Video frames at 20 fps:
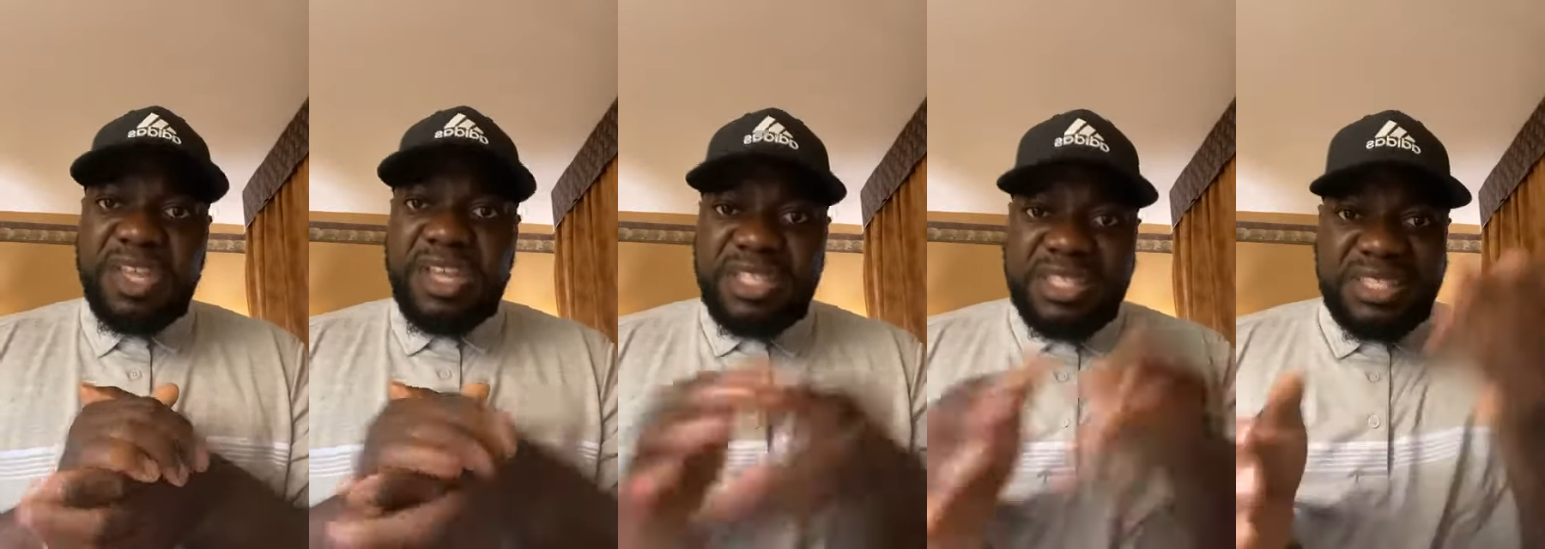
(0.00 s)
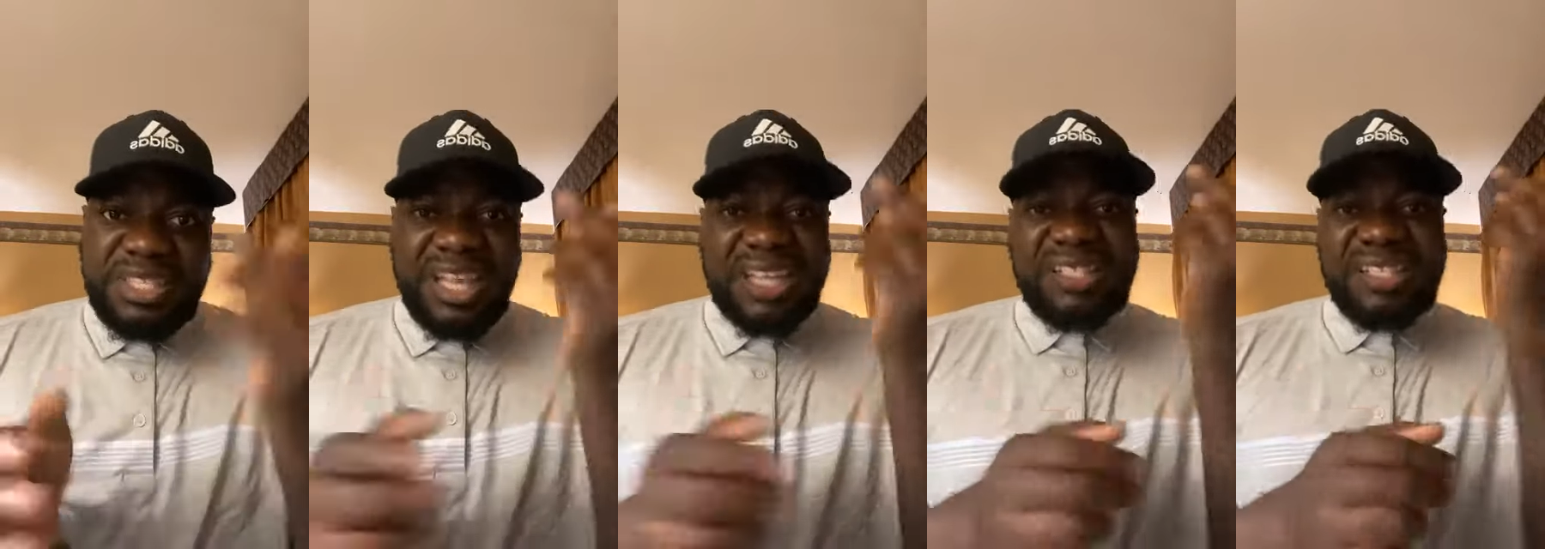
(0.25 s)

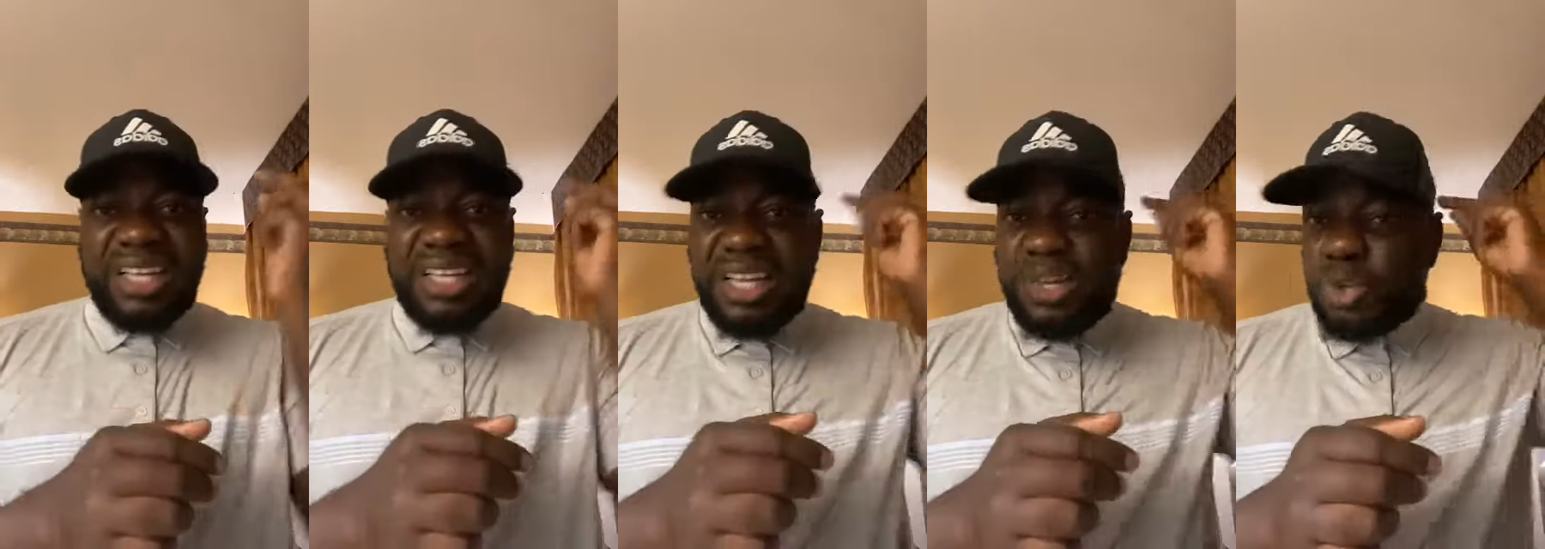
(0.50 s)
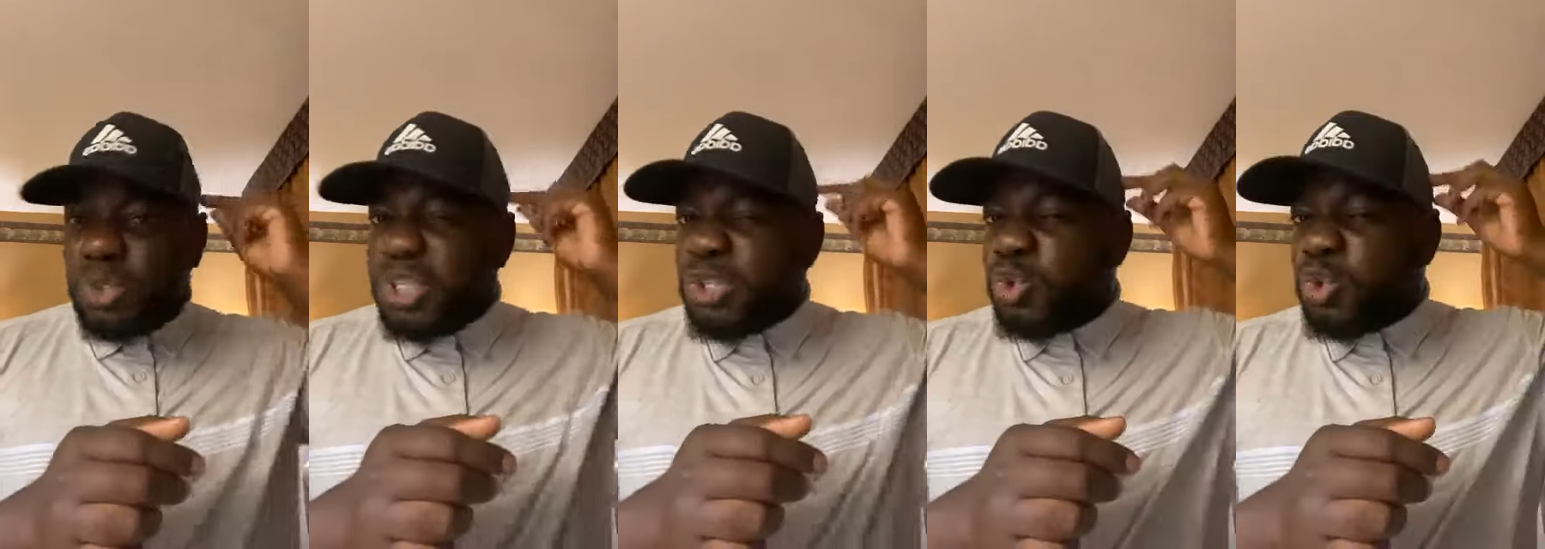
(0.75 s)
It takes a
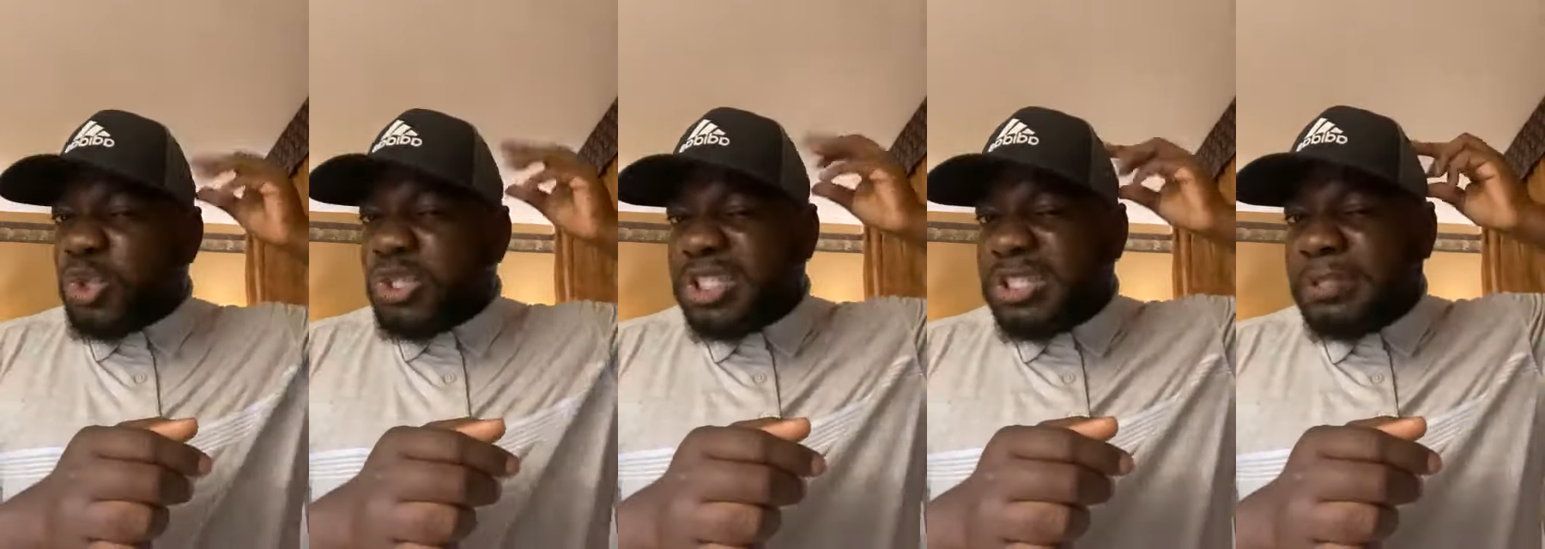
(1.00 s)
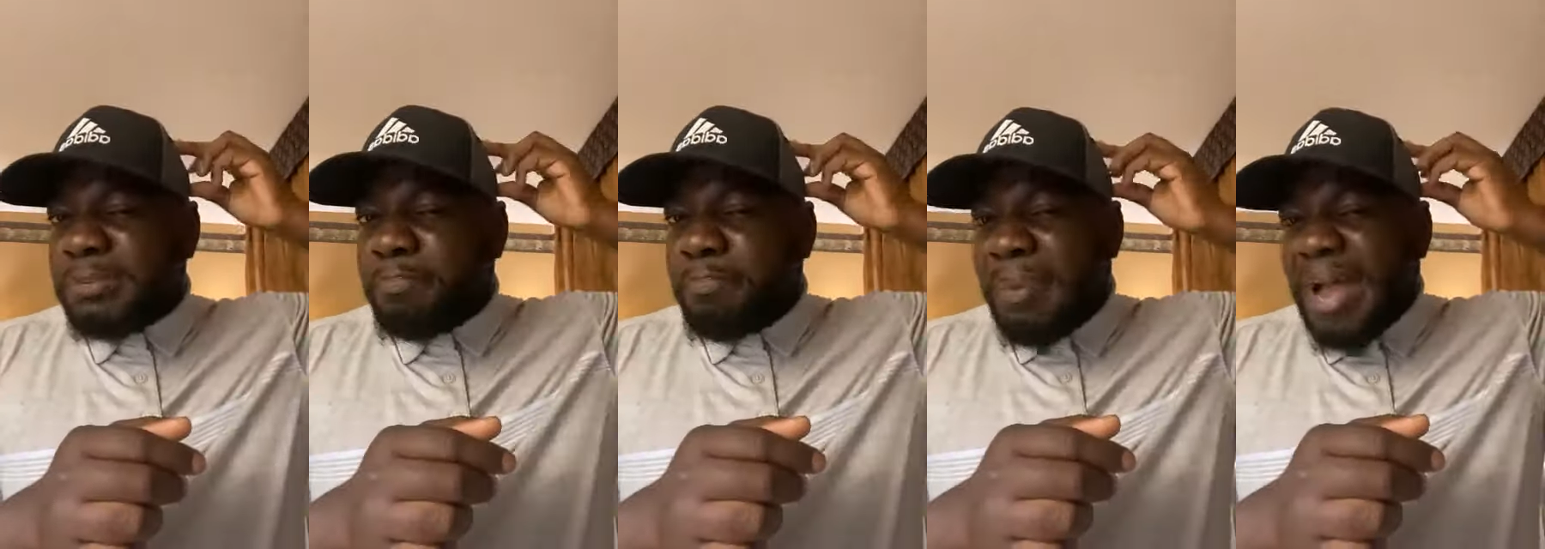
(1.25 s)
little thing to
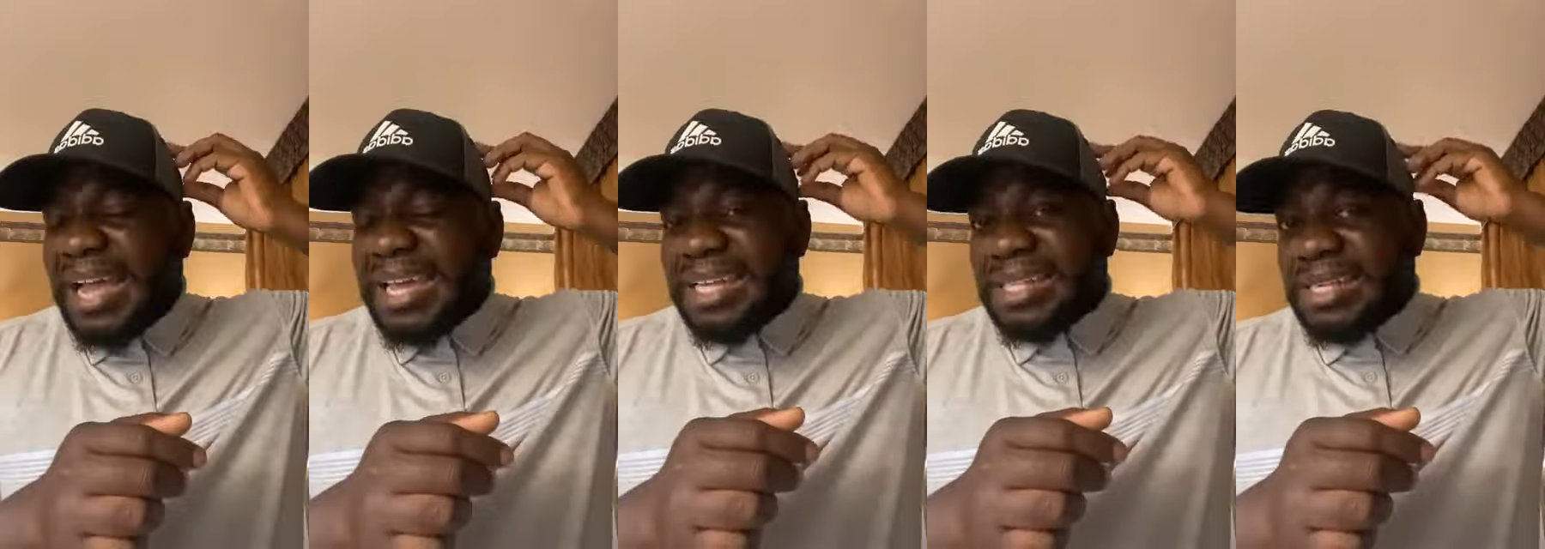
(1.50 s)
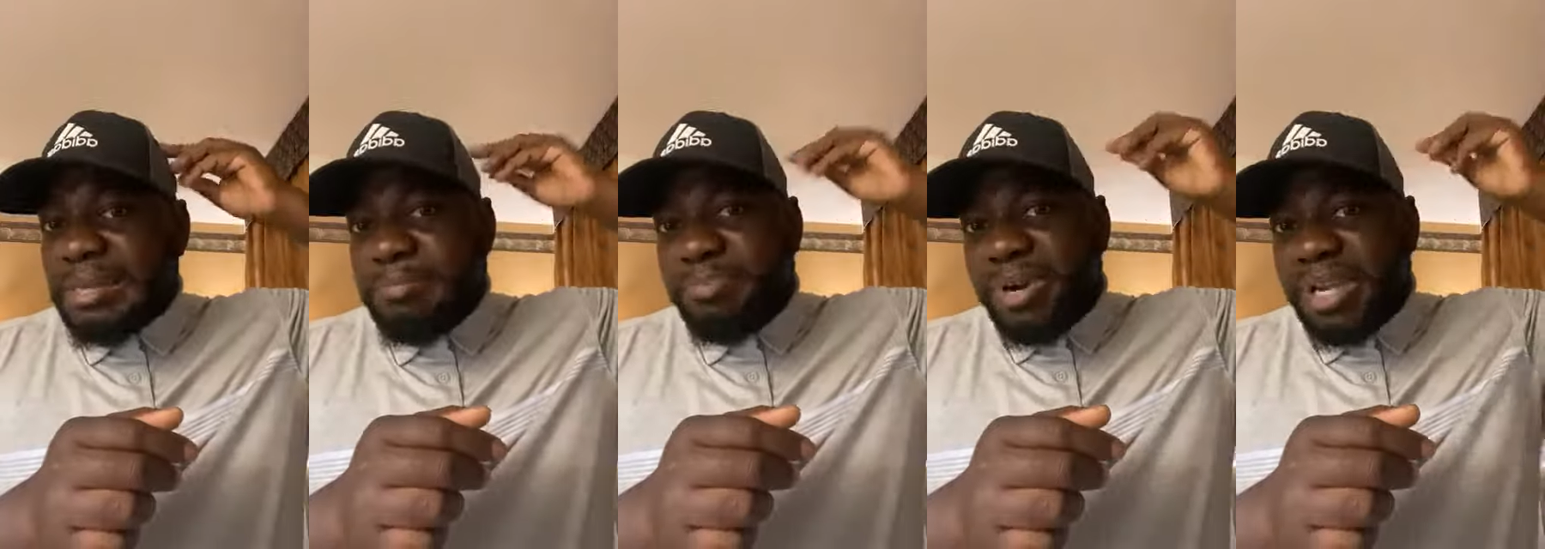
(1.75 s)
spark
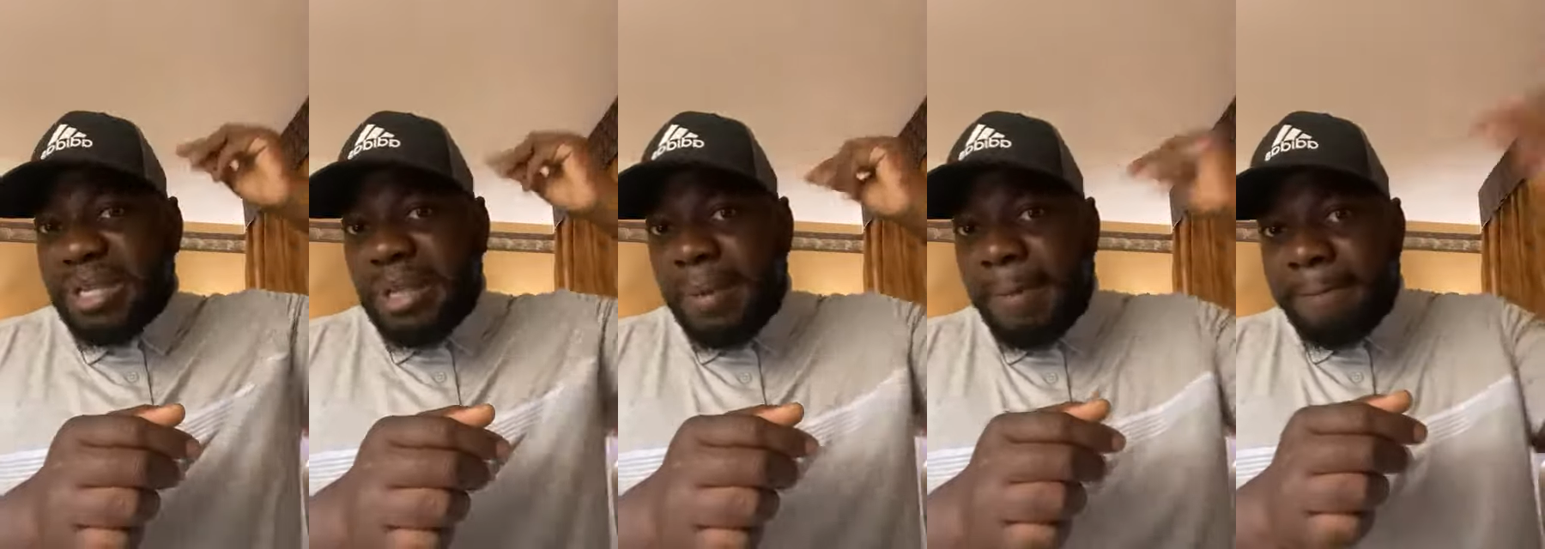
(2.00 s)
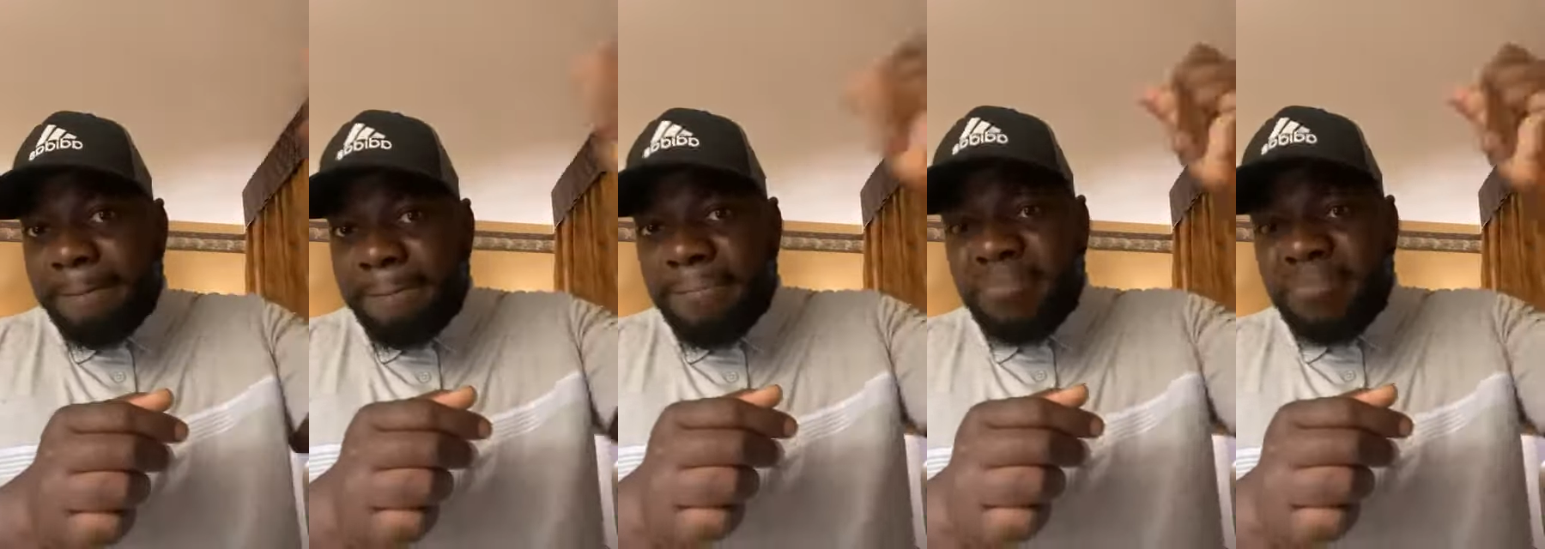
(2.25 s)
in the brain.